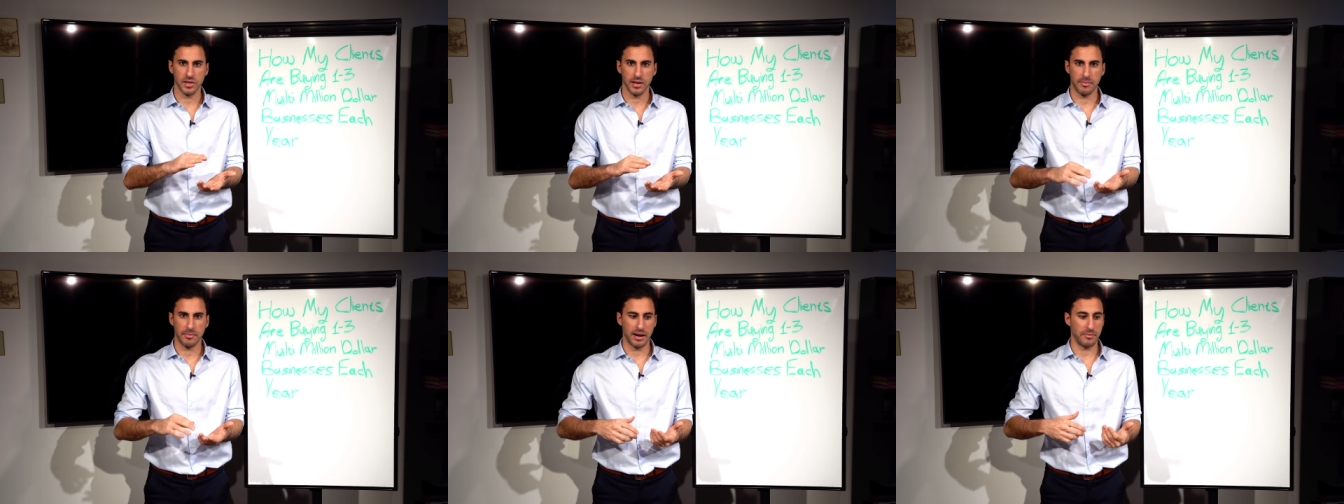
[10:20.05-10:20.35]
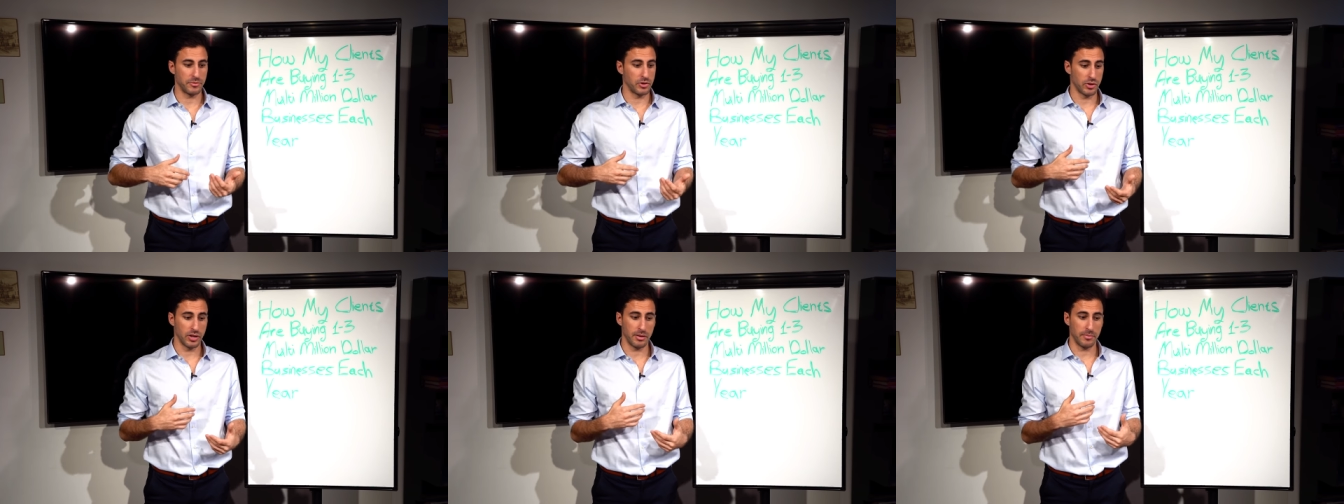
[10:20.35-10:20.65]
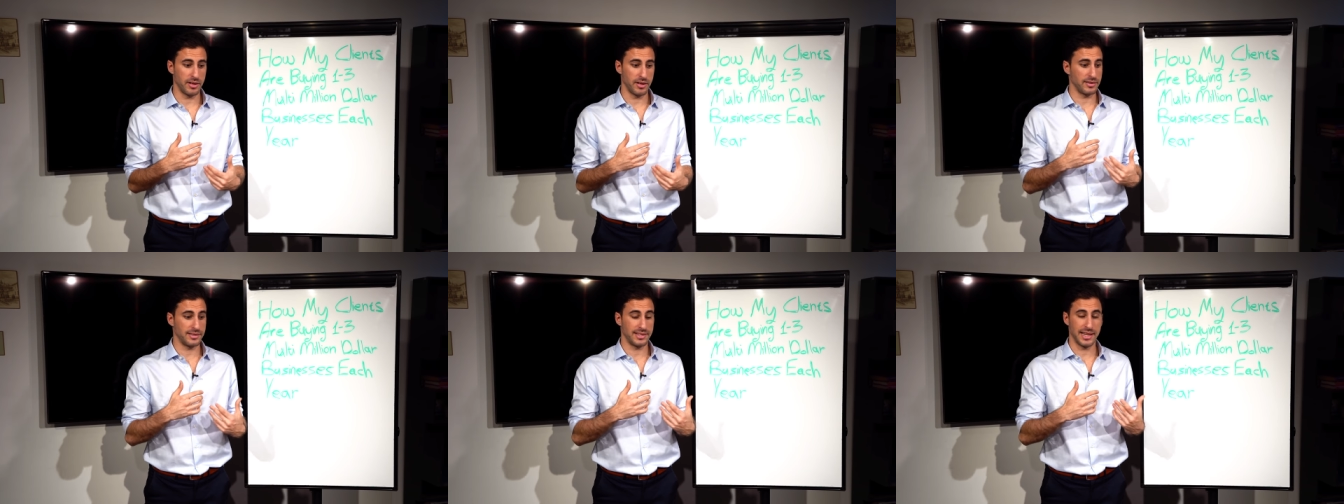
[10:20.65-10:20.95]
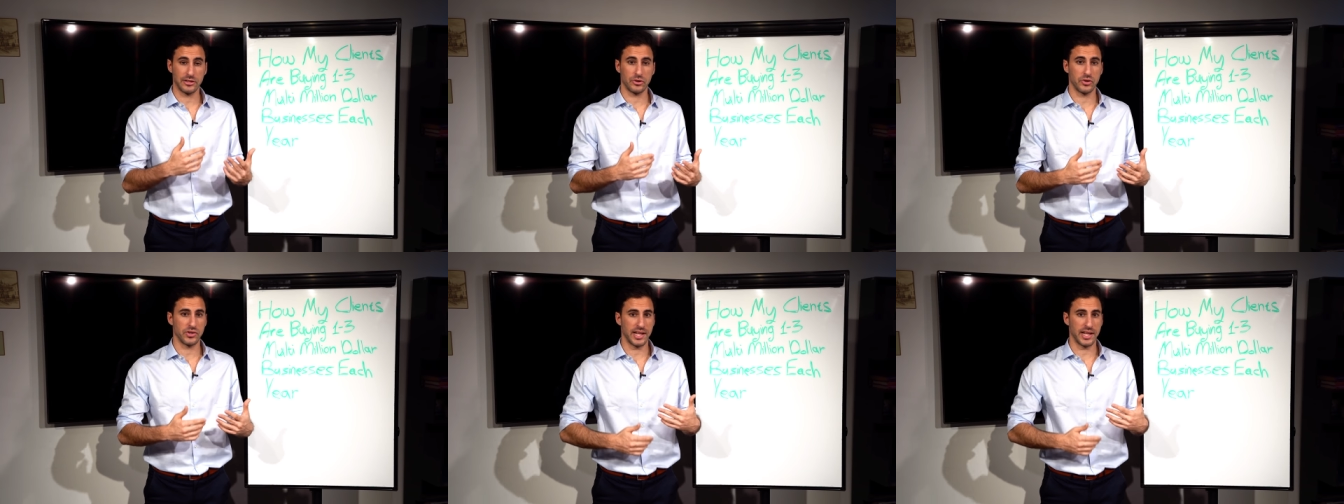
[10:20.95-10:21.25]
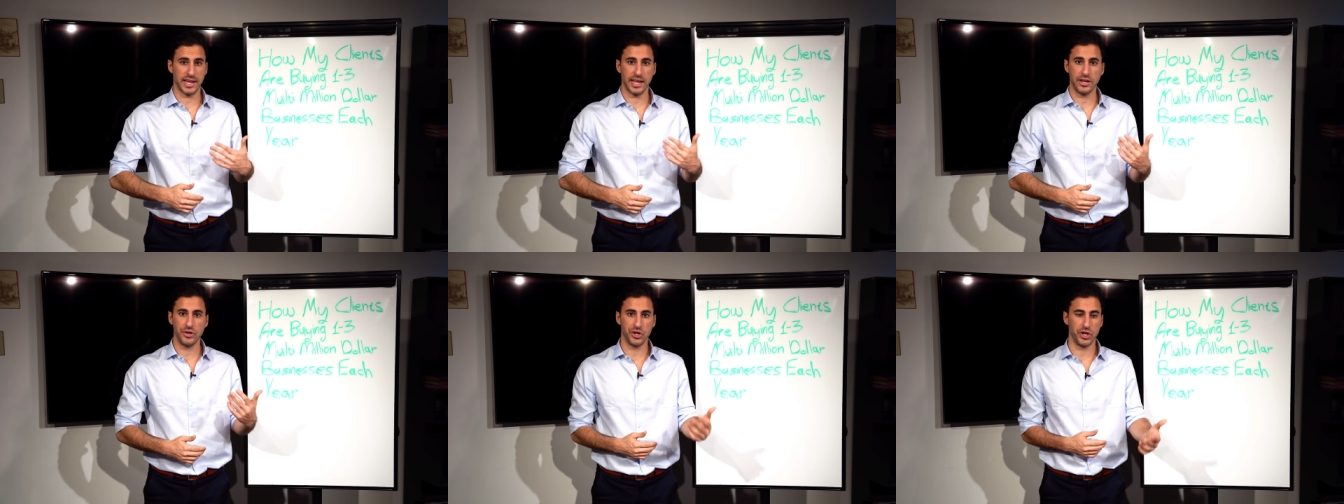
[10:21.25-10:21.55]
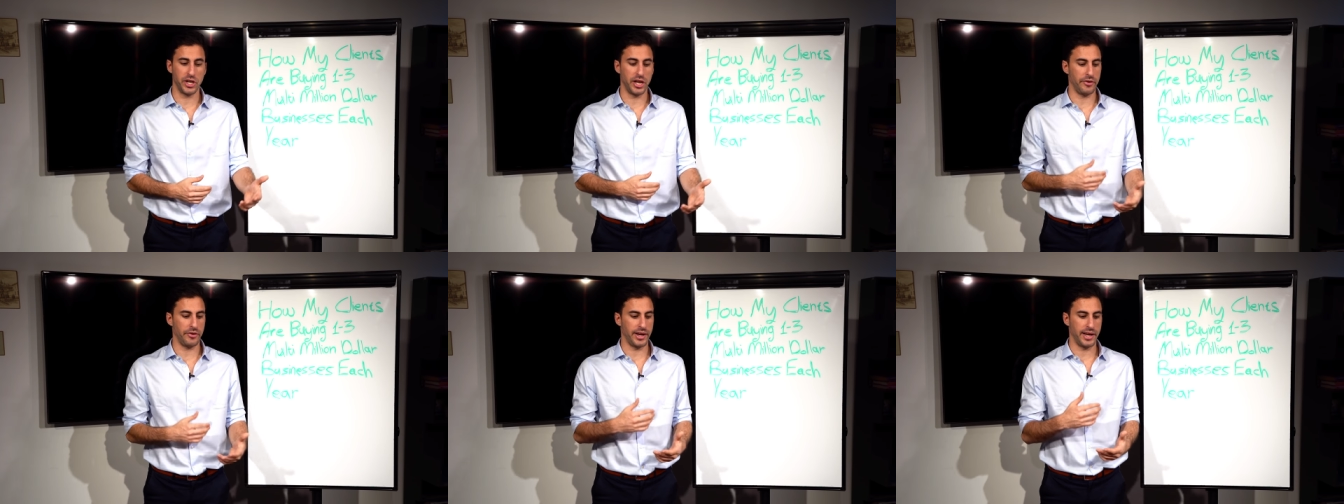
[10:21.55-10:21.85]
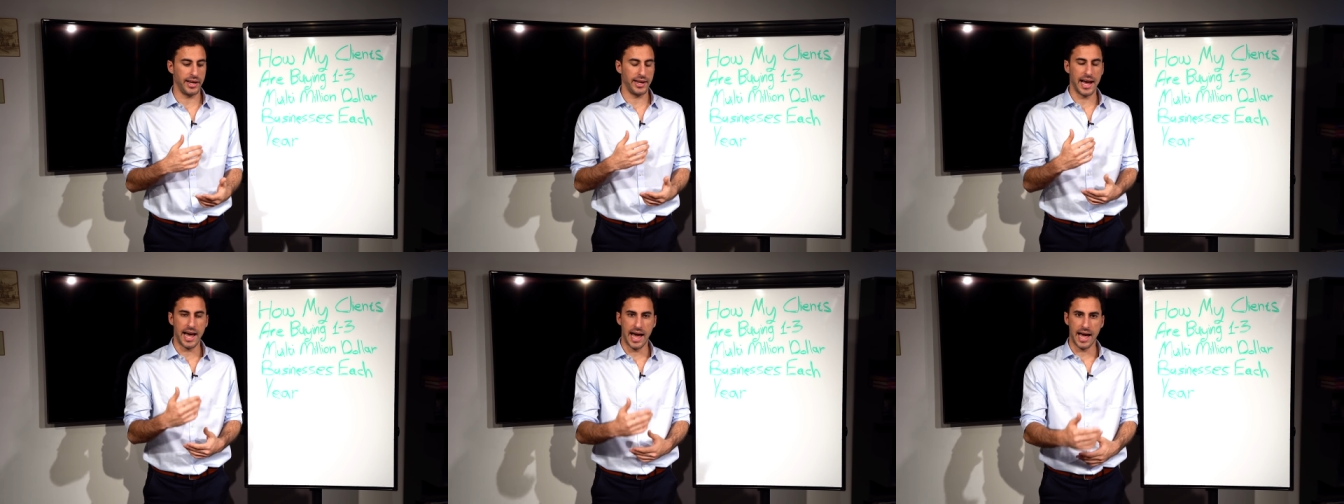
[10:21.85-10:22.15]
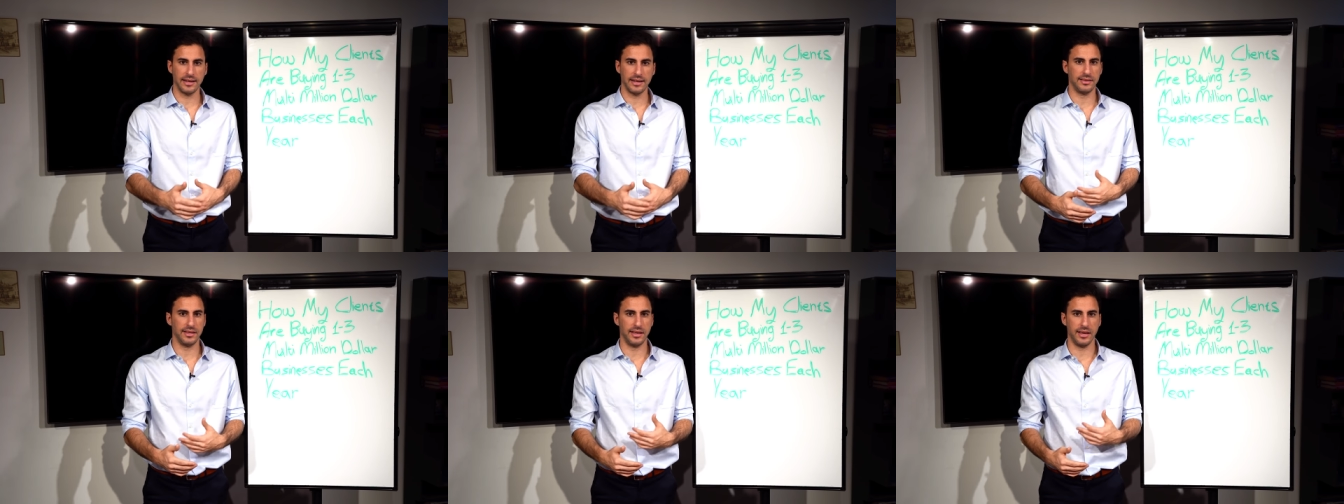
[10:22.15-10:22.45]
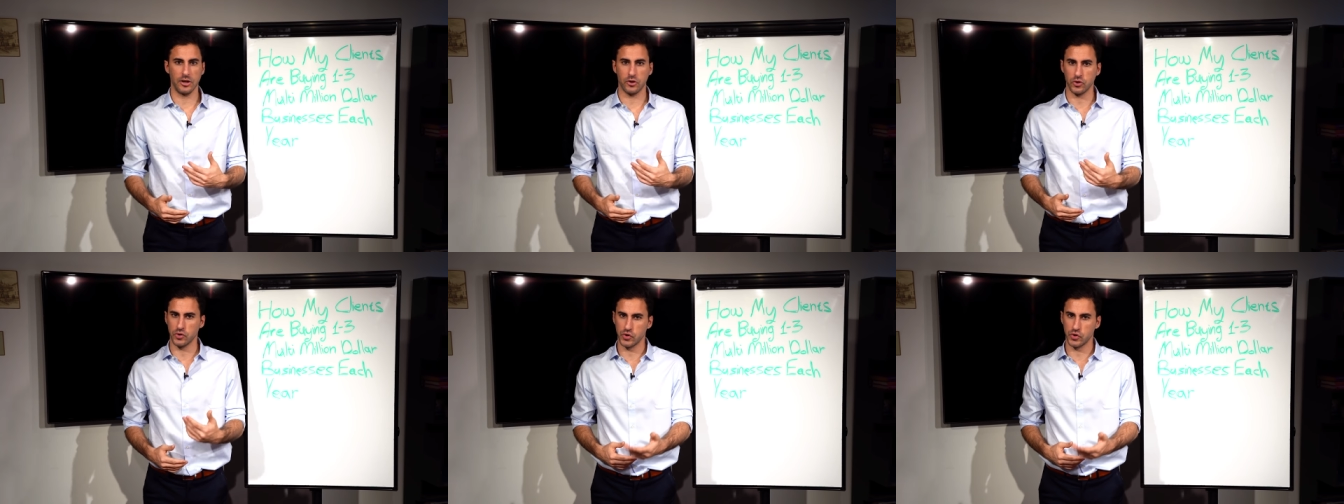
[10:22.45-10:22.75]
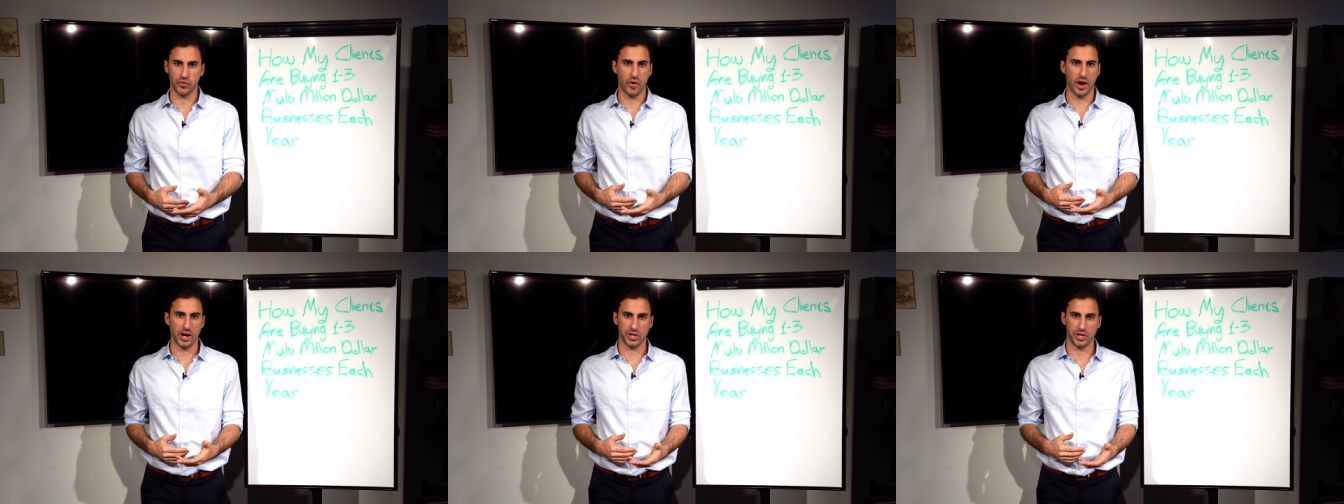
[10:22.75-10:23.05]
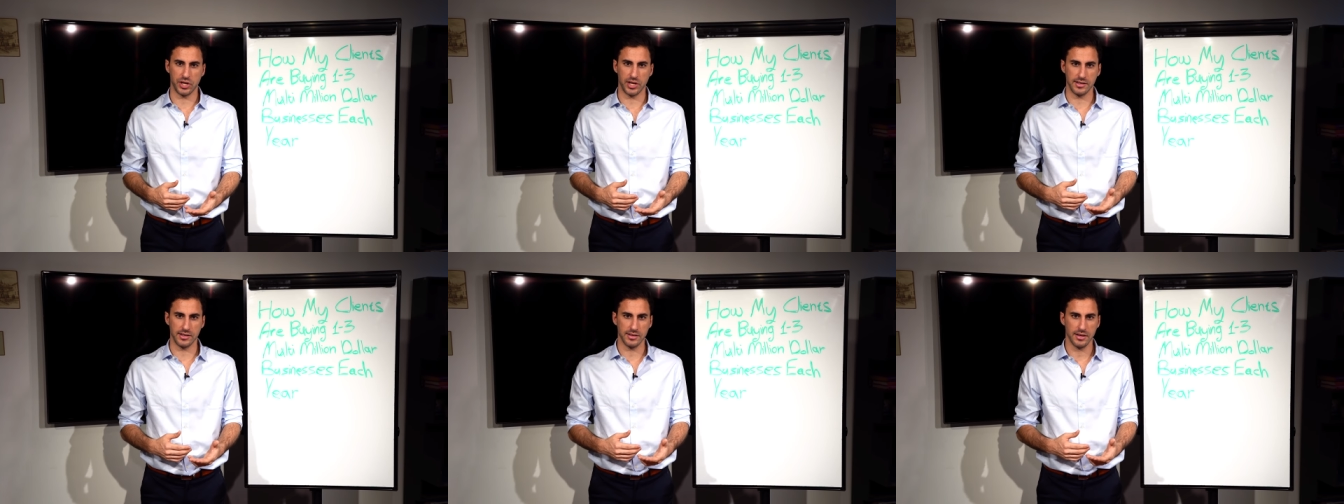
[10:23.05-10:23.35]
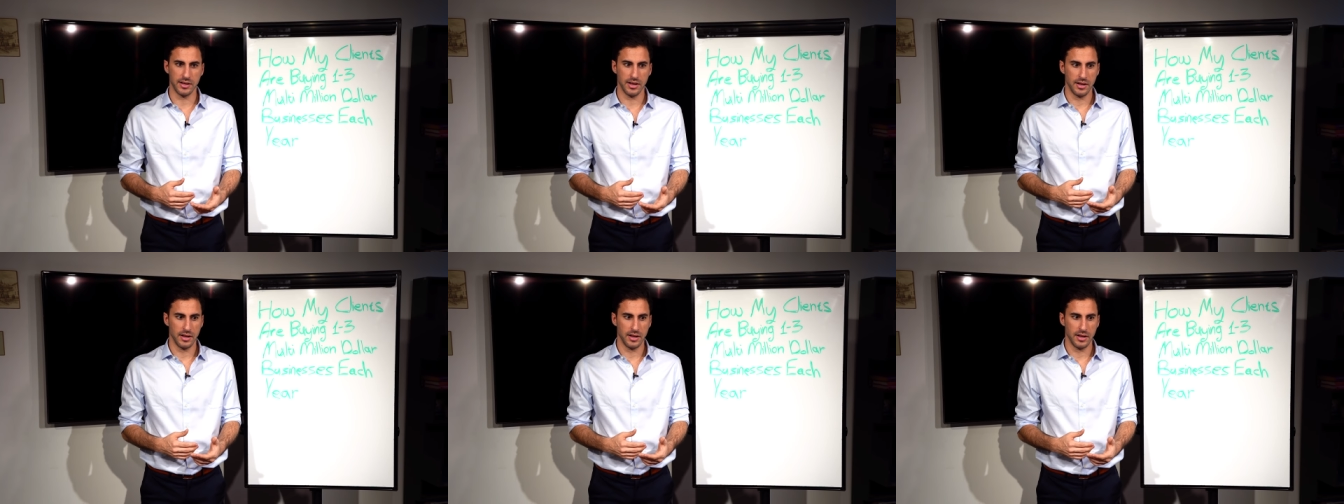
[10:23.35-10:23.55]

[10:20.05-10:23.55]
but i'm talking about sectors like engineering it constructions